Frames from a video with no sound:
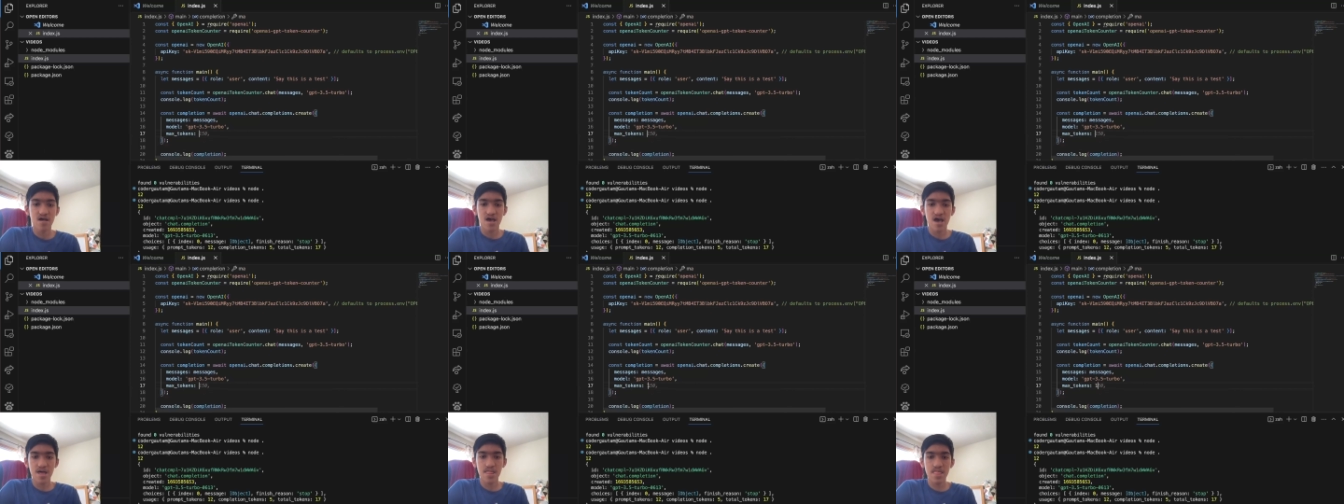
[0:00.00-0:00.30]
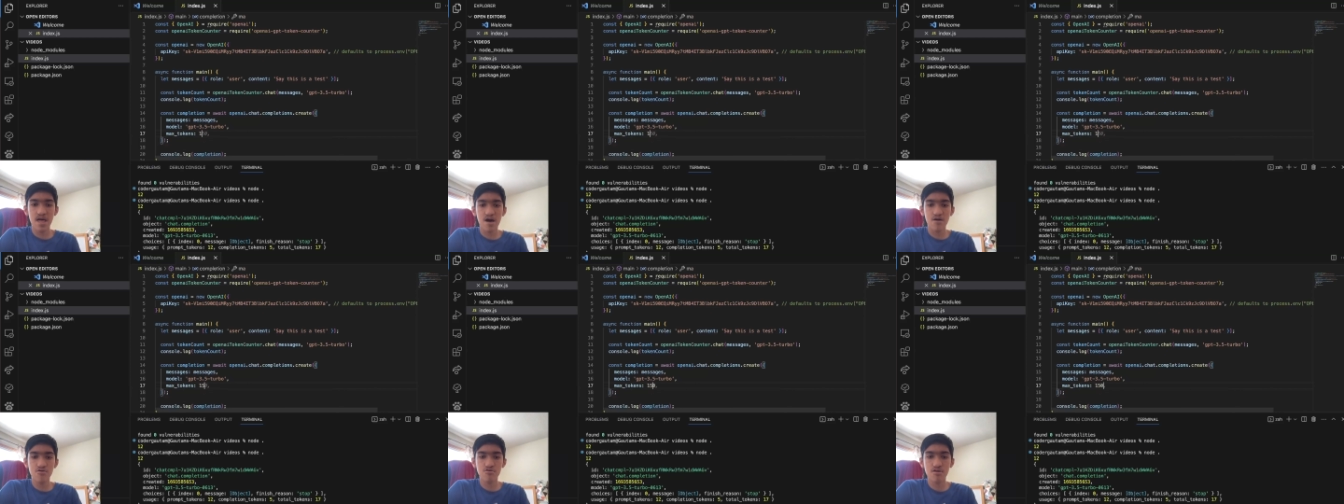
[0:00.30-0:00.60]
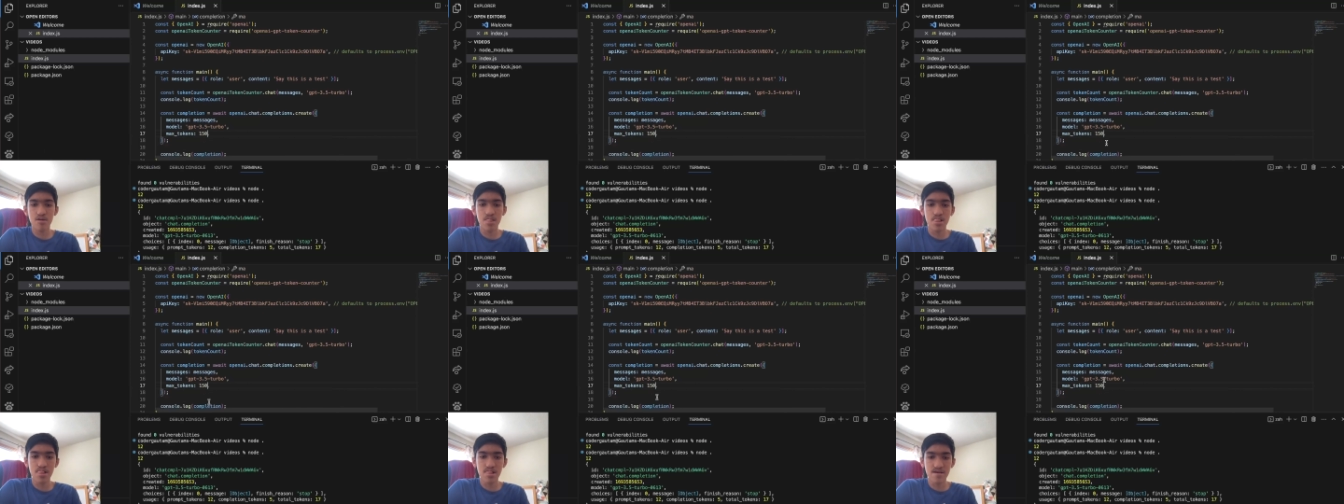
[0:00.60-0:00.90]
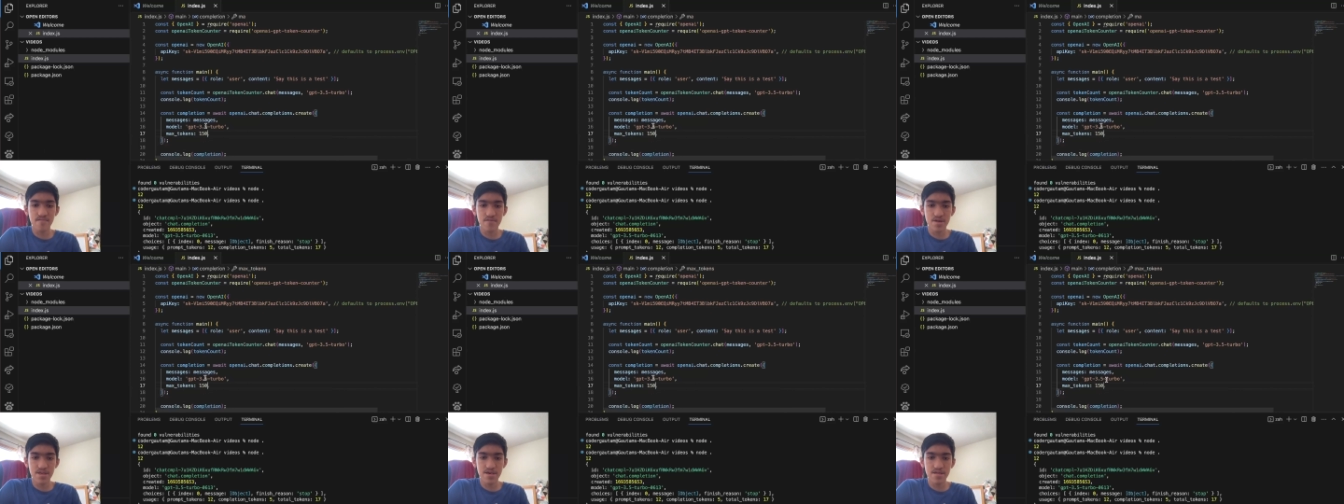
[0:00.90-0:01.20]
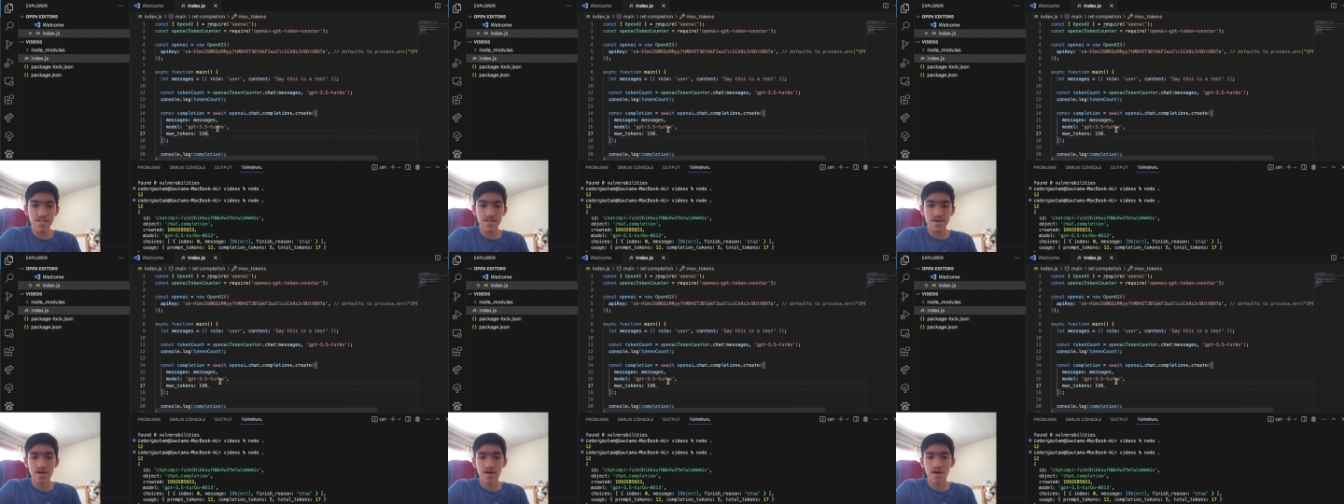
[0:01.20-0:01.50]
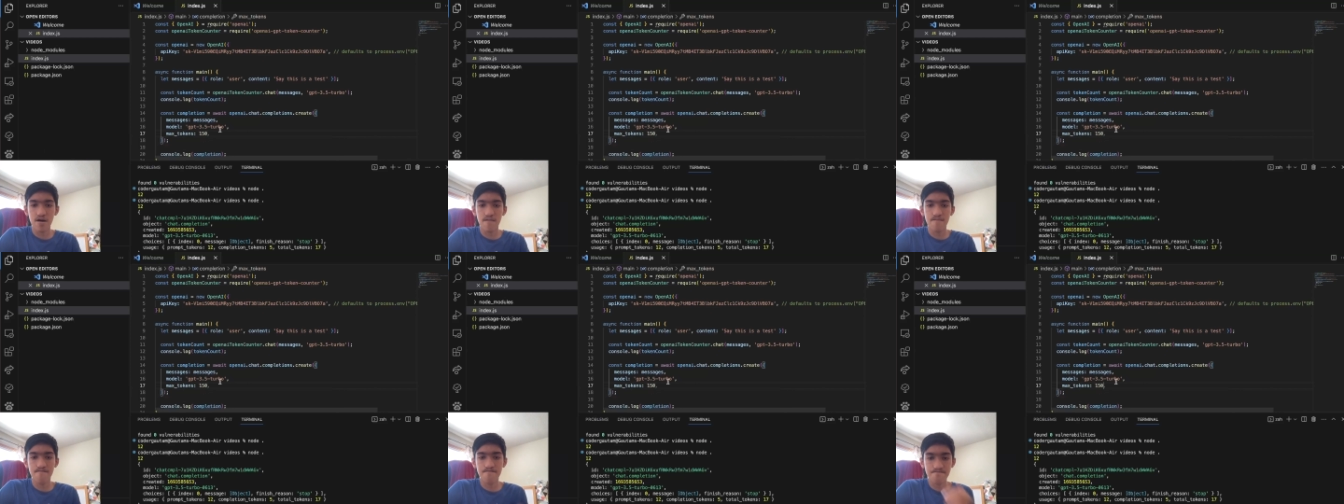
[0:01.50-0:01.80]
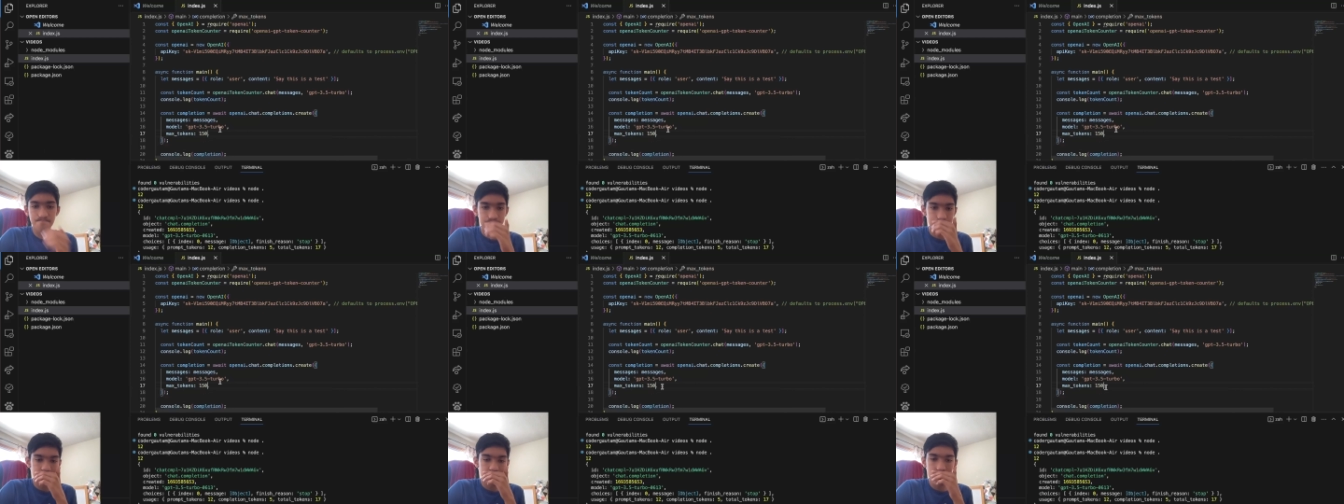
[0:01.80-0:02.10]
and now you can limit it um,
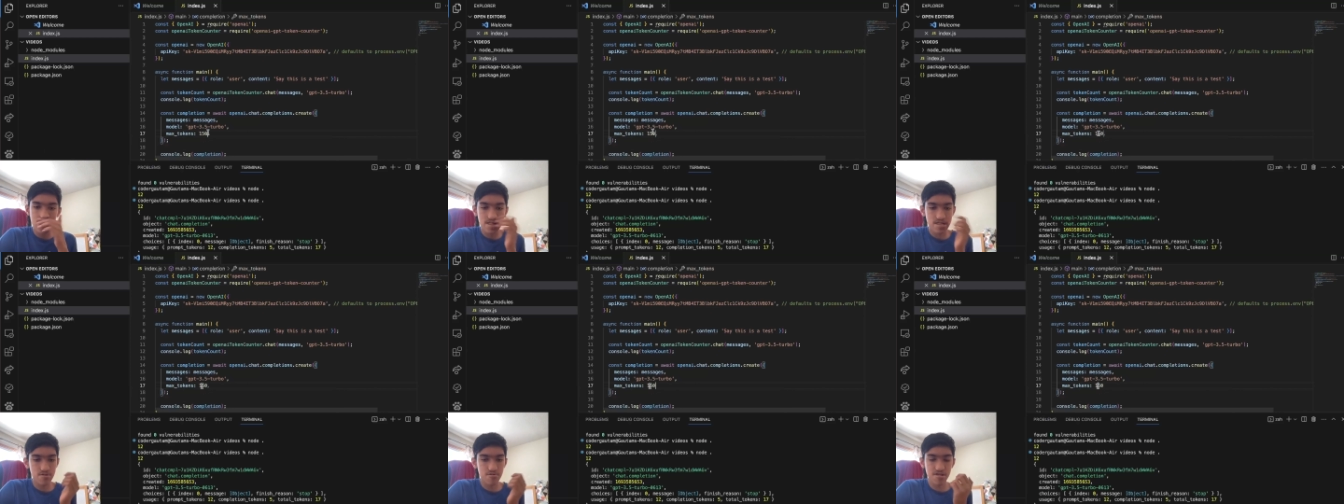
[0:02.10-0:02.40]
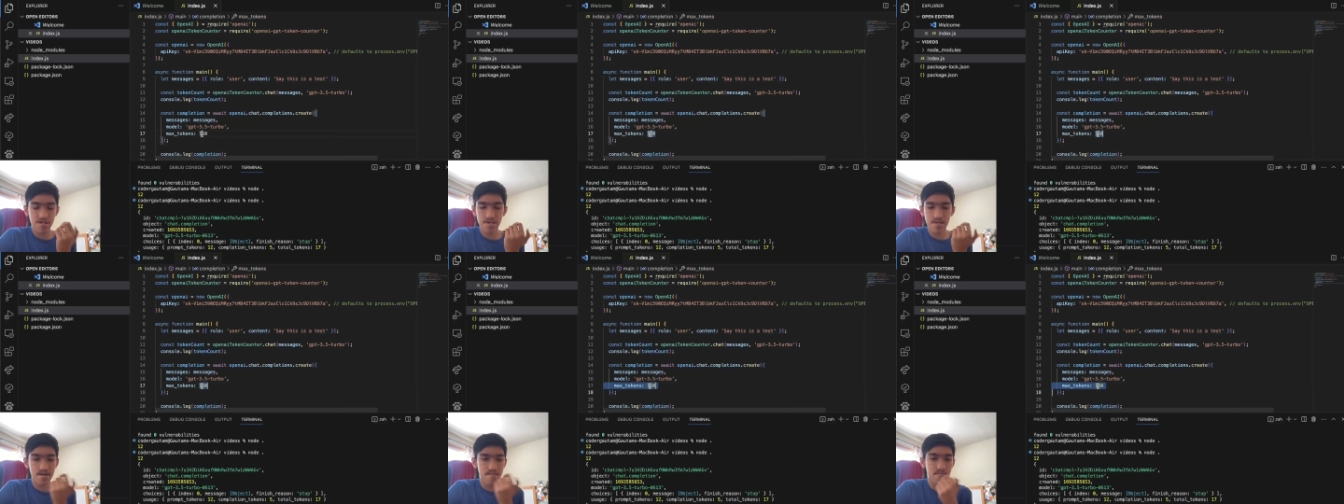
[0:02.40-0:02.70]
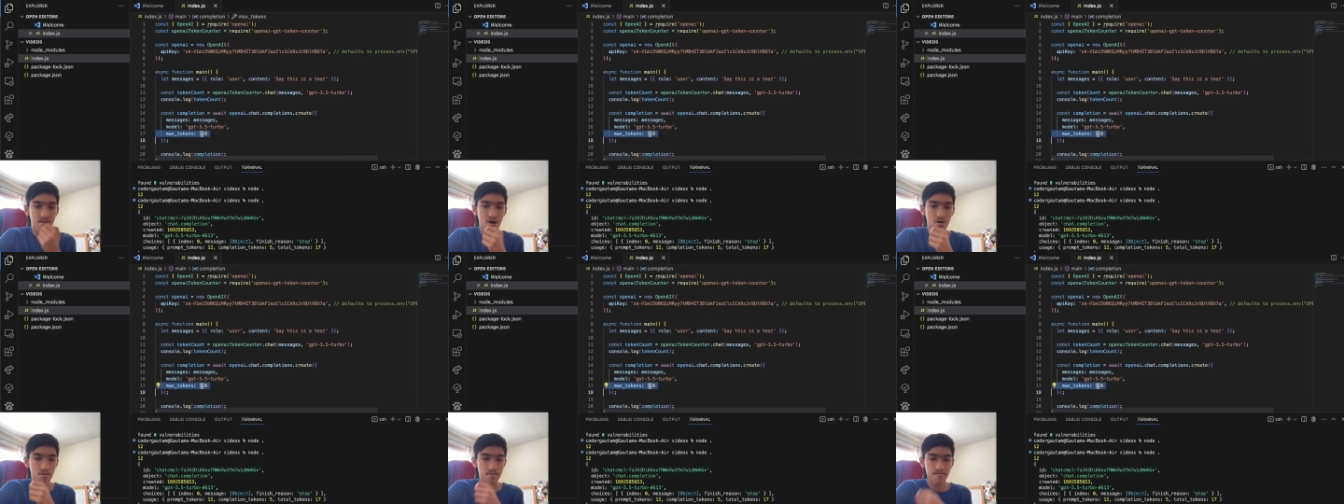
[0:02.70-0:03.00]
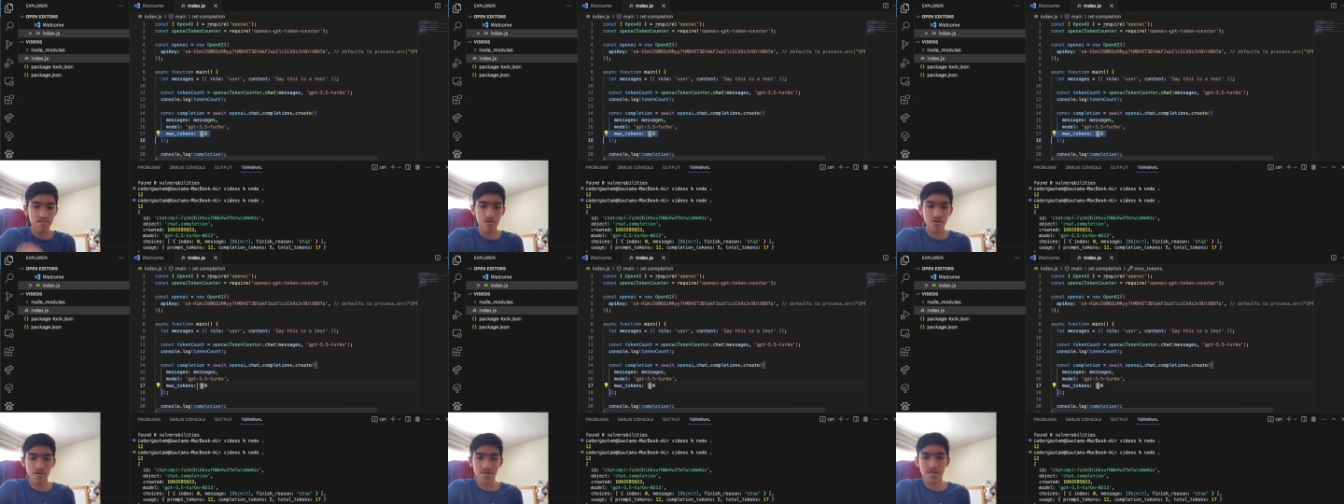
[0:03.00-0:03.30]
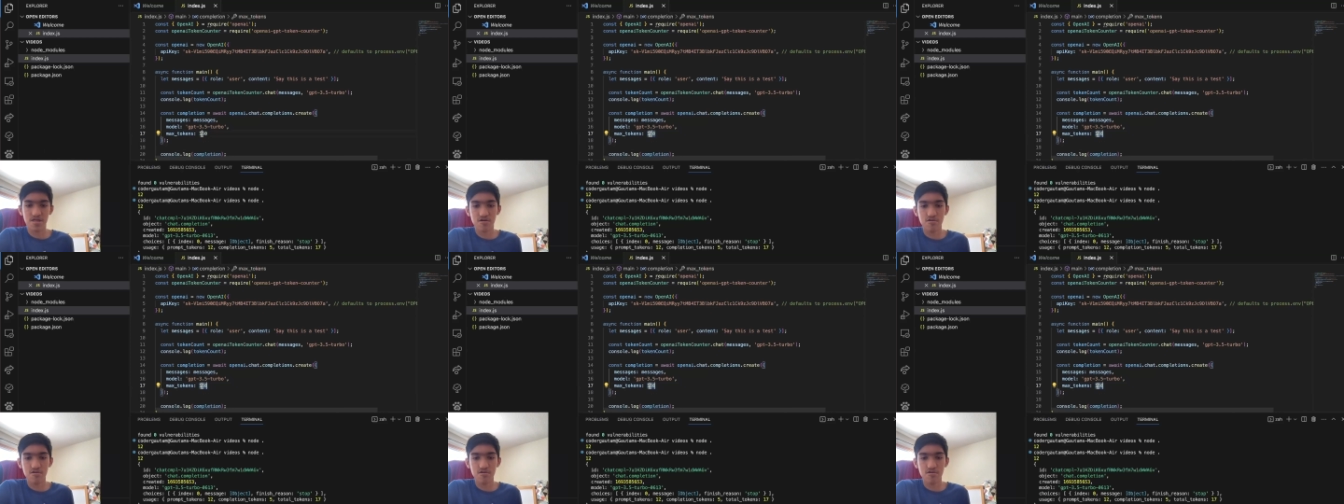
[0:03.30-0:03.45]
to a certain amount of tokens.